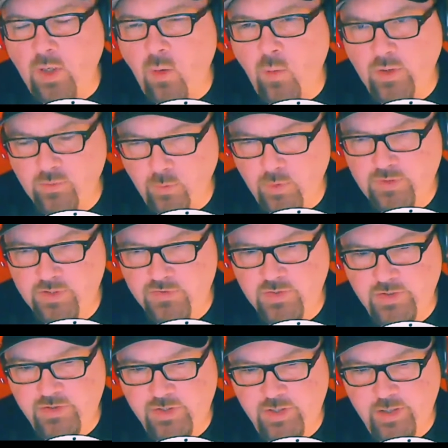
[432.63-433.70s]
Now, what
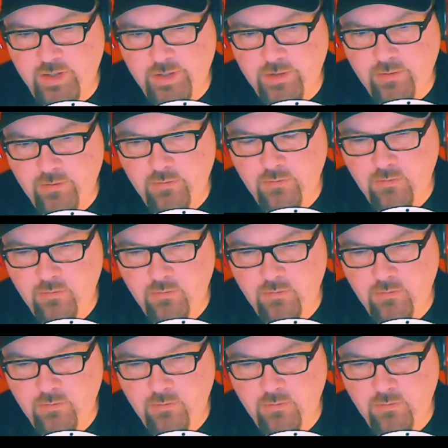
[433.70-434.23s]
district is she in again?